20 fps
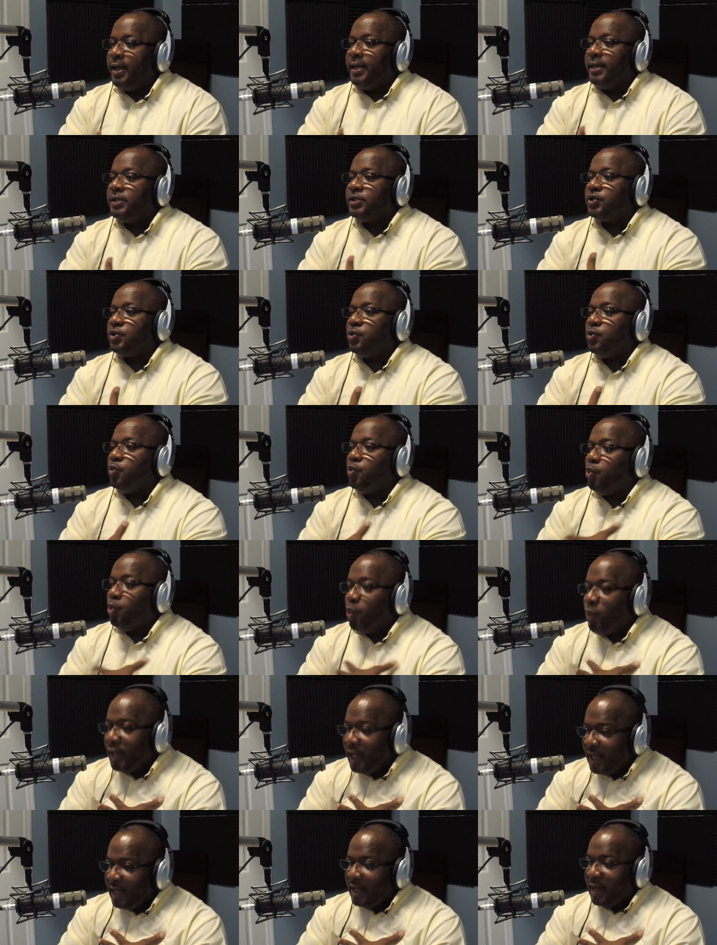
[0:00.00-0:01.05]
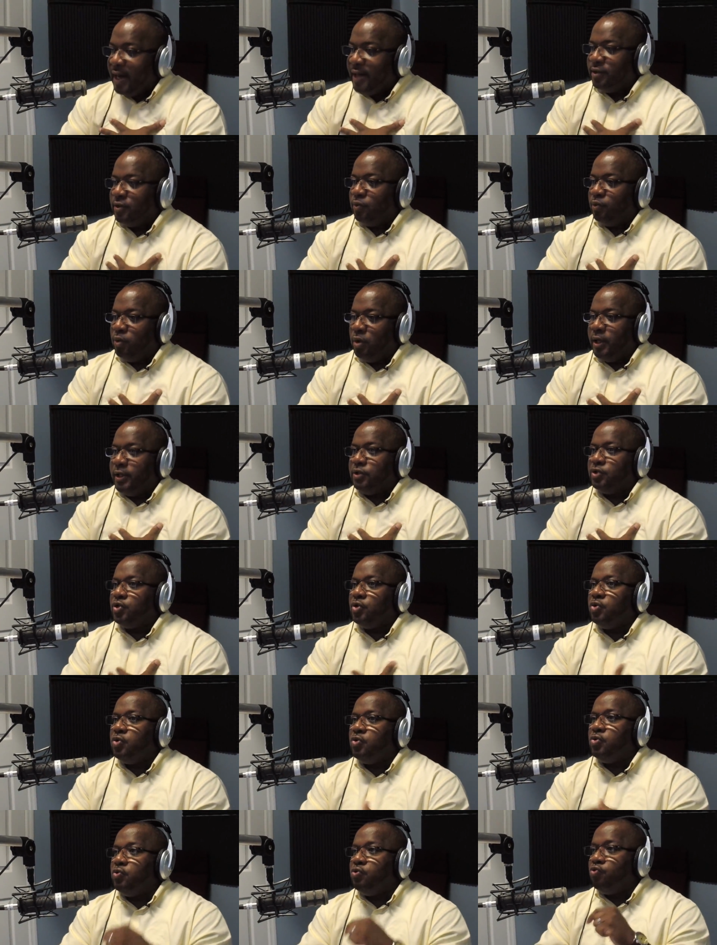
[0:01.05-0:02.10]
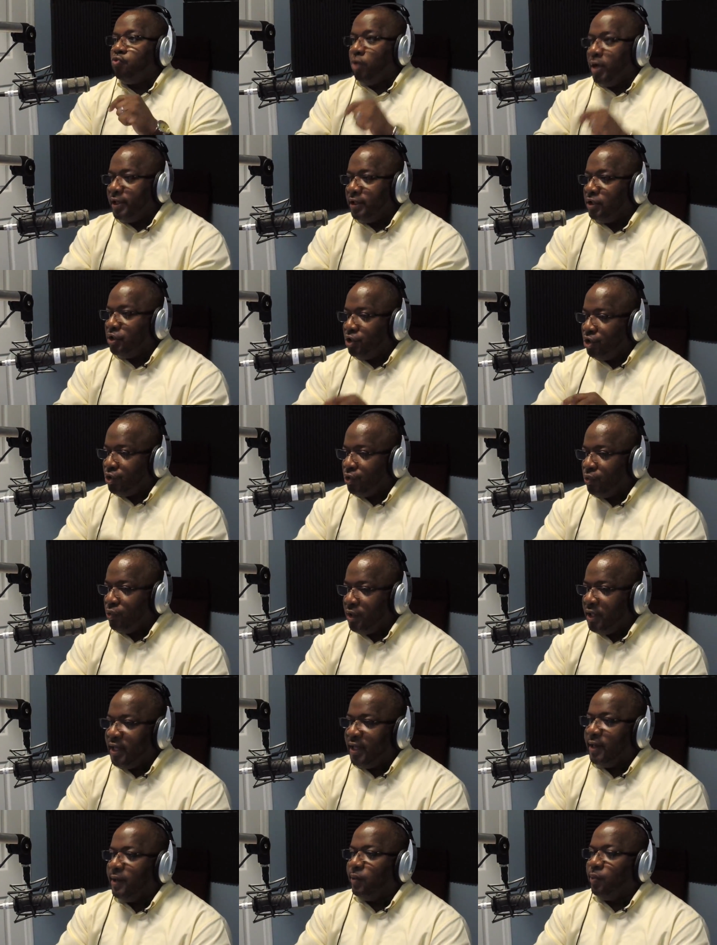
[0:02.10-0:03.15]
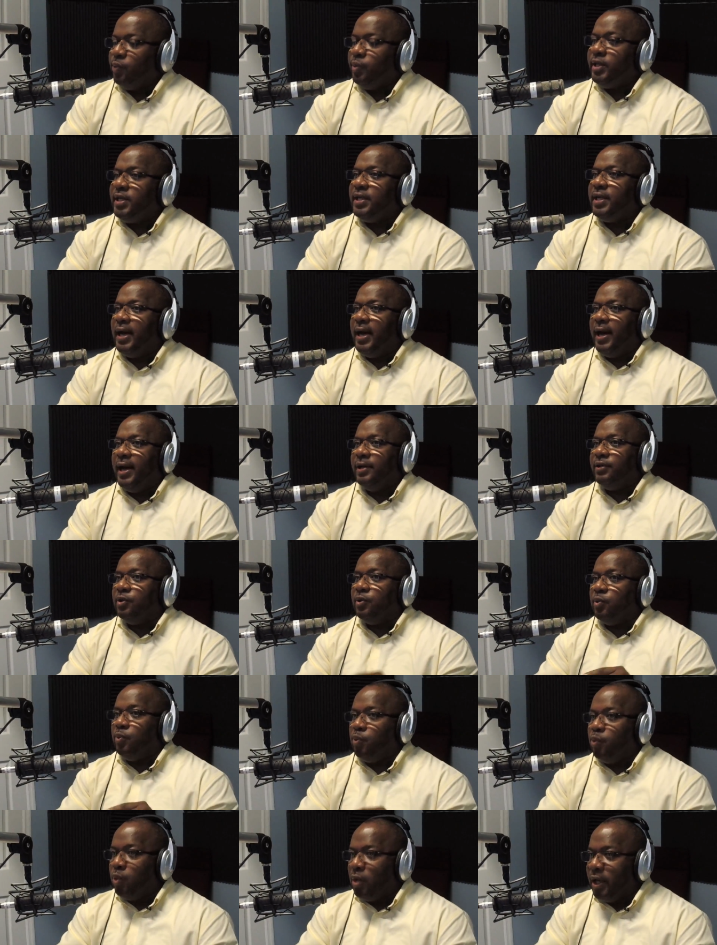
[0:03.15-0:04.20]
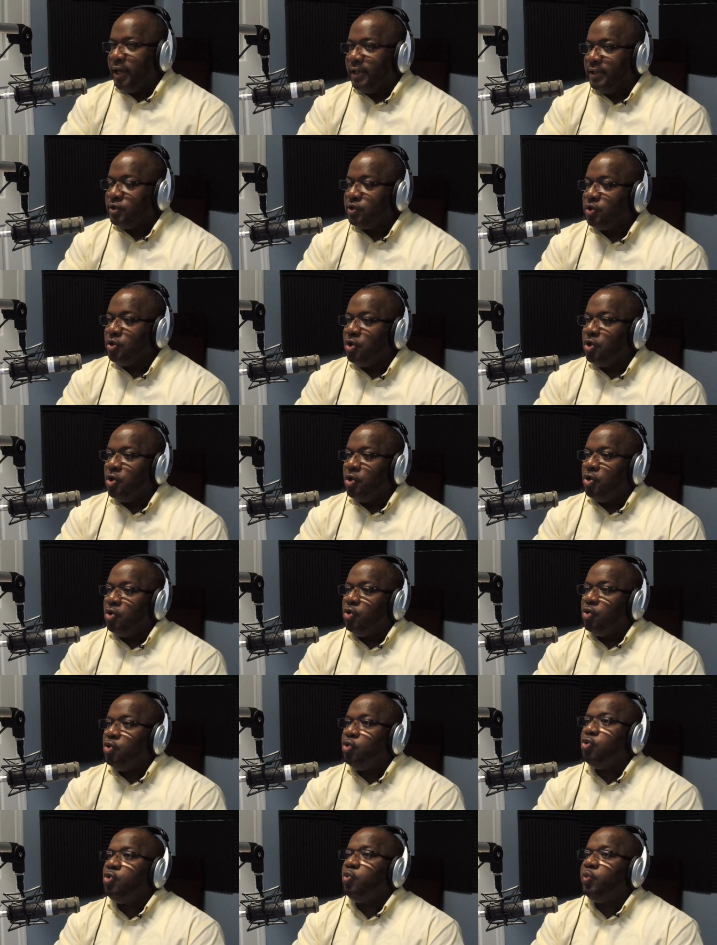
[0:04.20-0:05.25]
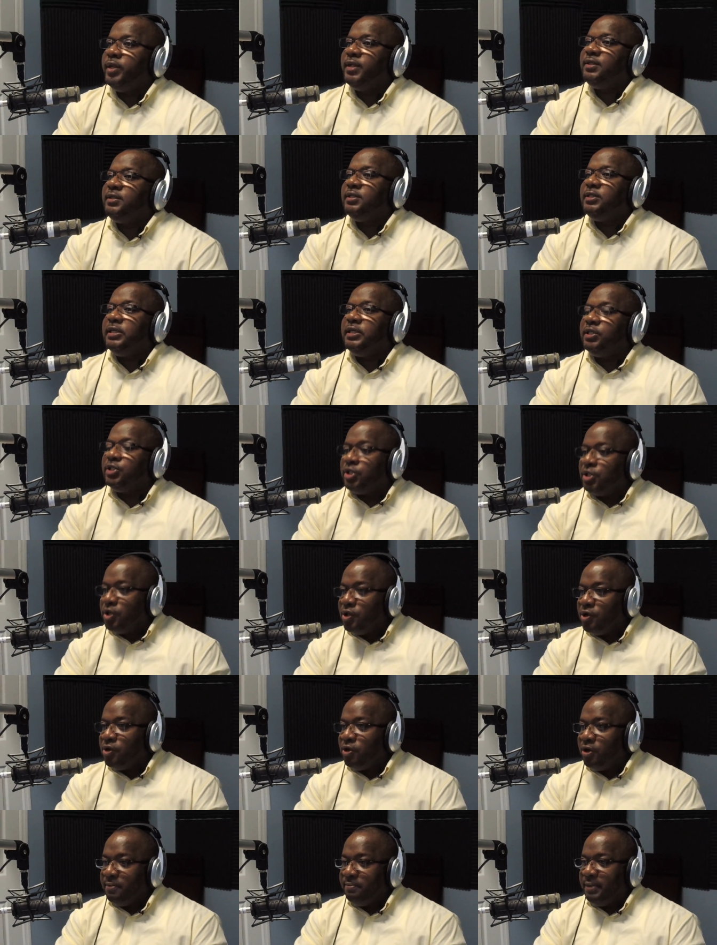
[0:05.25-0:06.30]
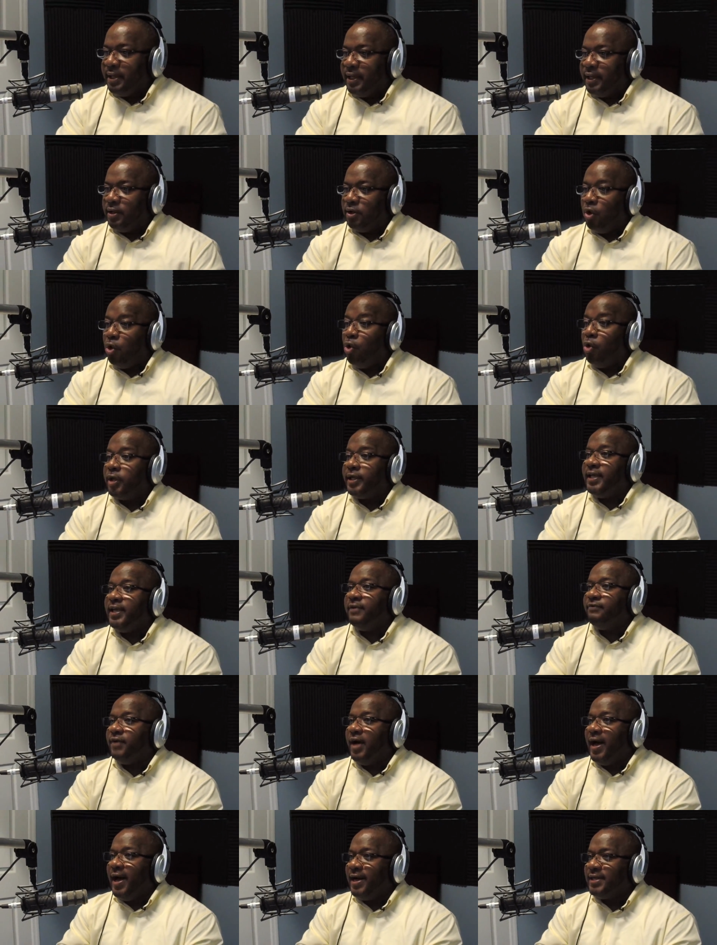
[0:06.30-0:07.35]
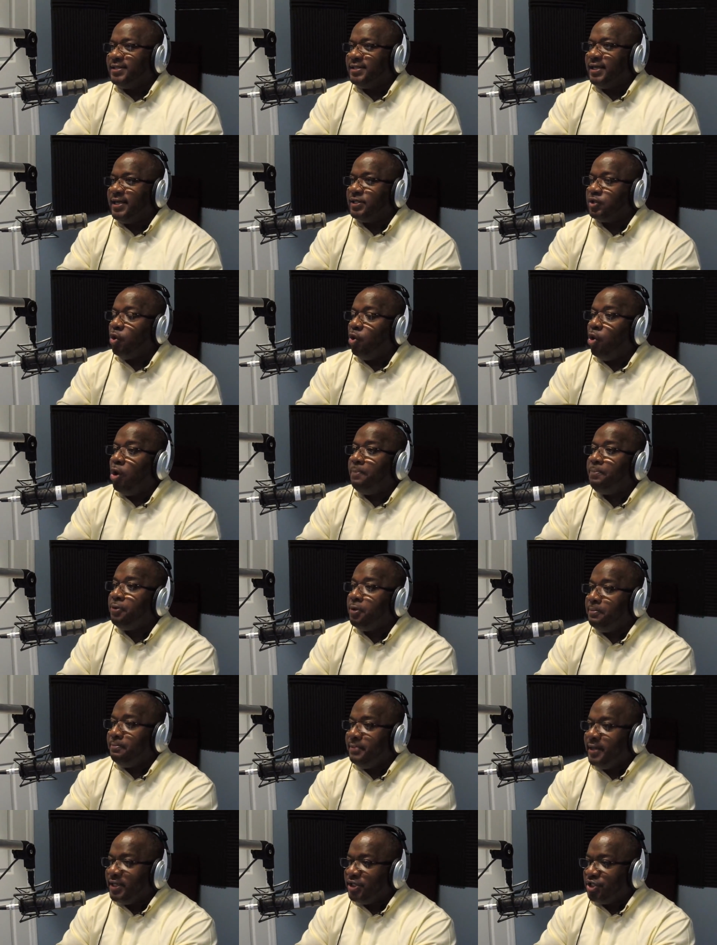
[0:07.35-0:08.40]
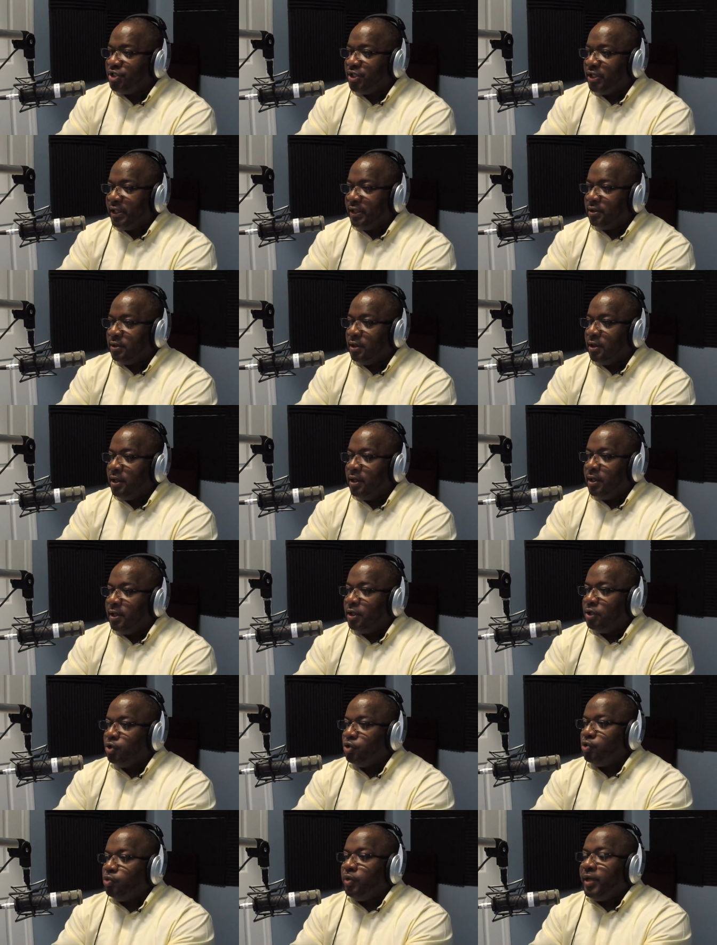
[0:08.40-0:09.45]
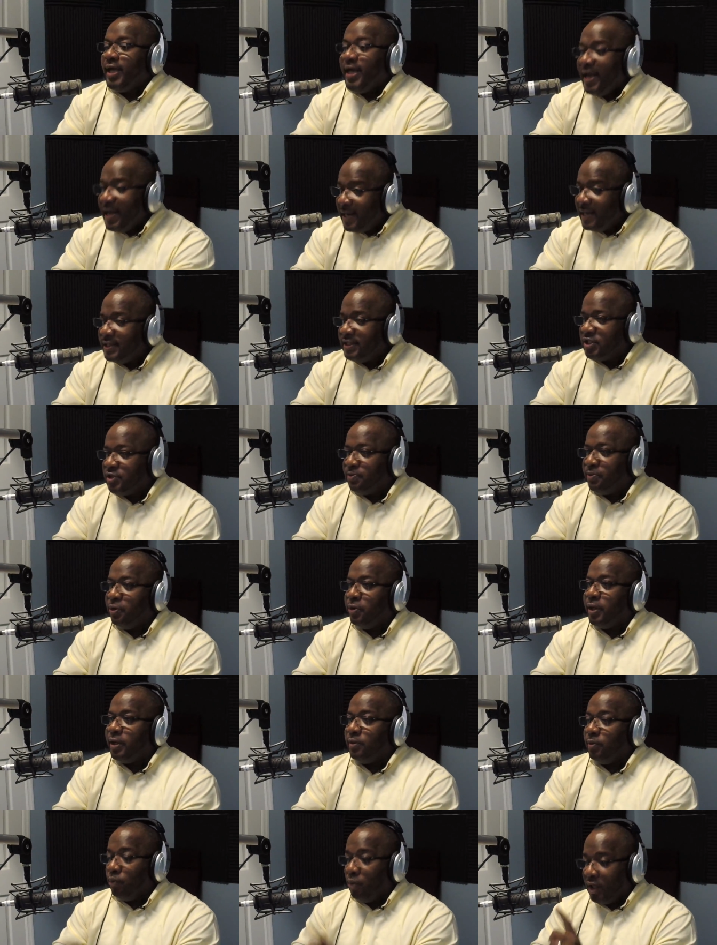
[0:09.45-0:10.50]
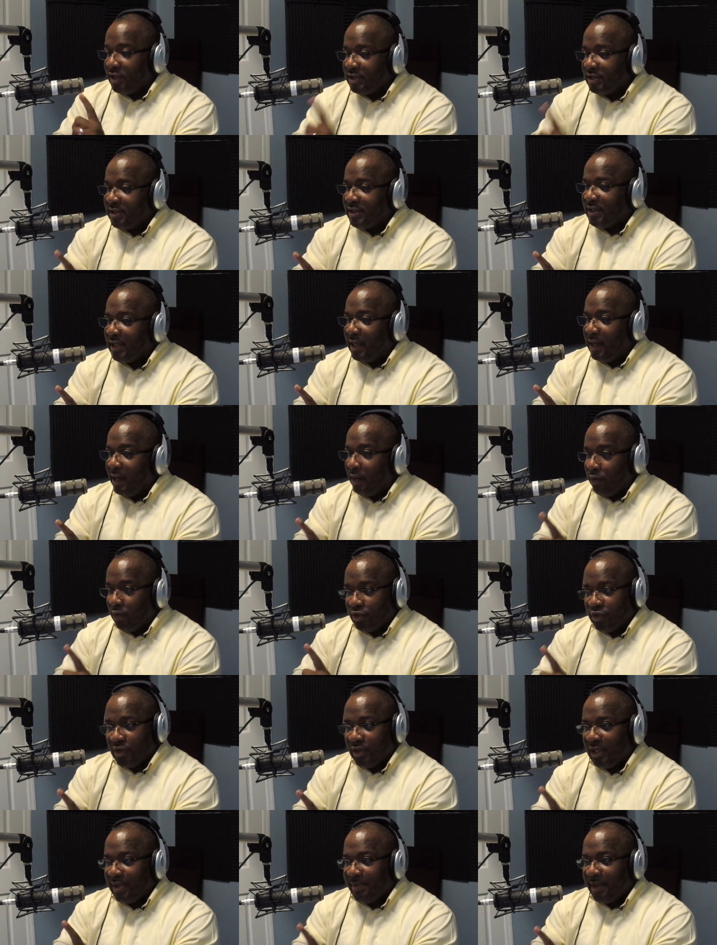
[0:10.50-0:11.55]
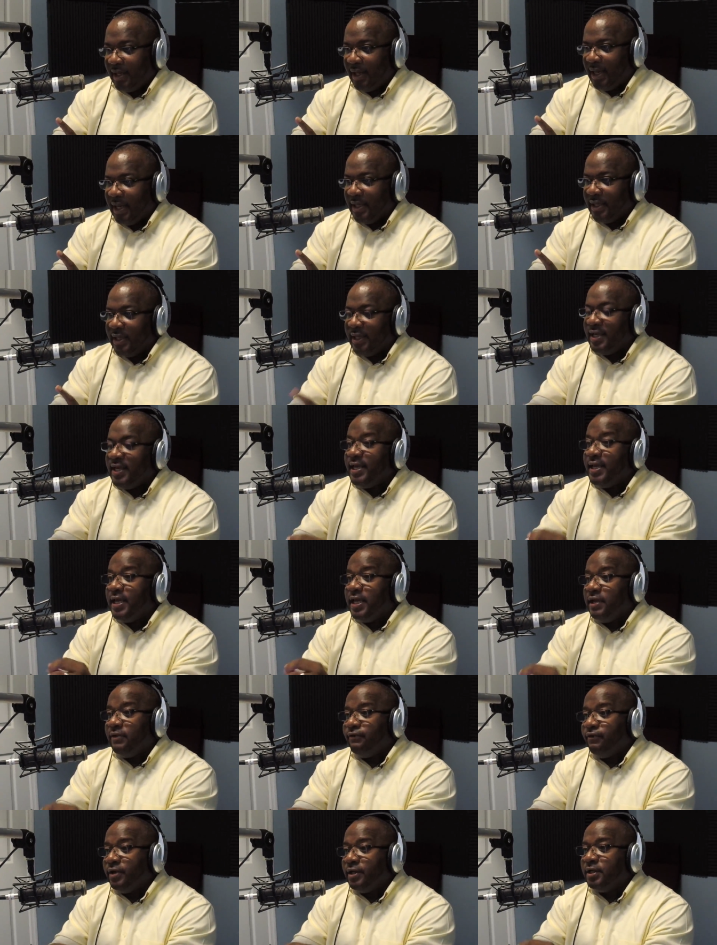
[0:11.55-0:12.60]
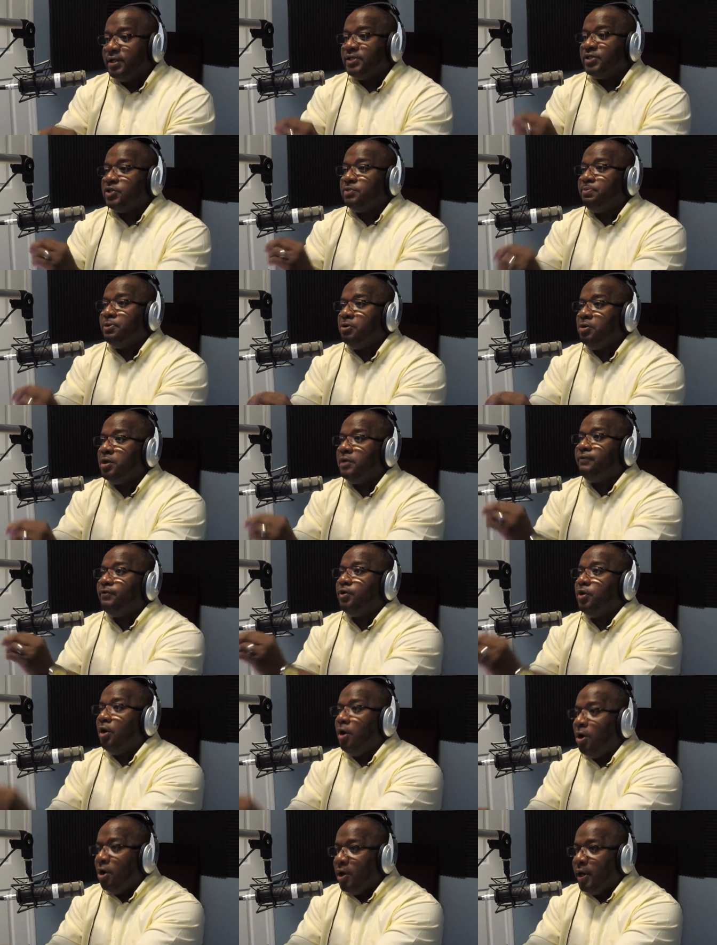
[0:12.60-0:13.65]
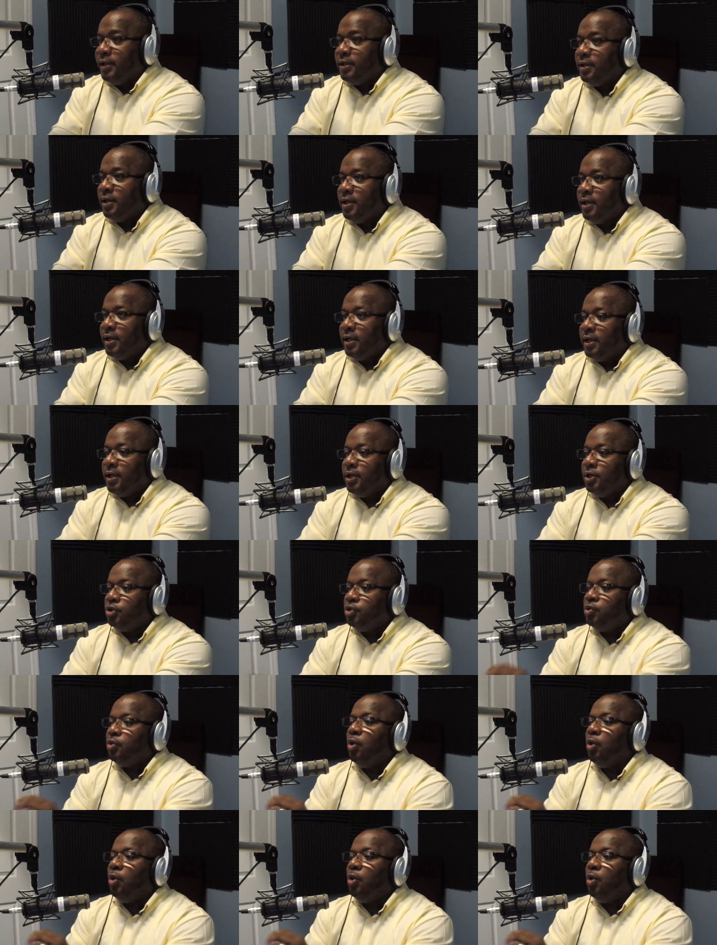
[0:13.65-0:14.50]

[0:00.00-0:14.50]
So we are the ones who run the show here. We are the ones who will determine or give access or permission to any spirit. Watch this now, I want you to hear me clearly. Even the Spirit of God to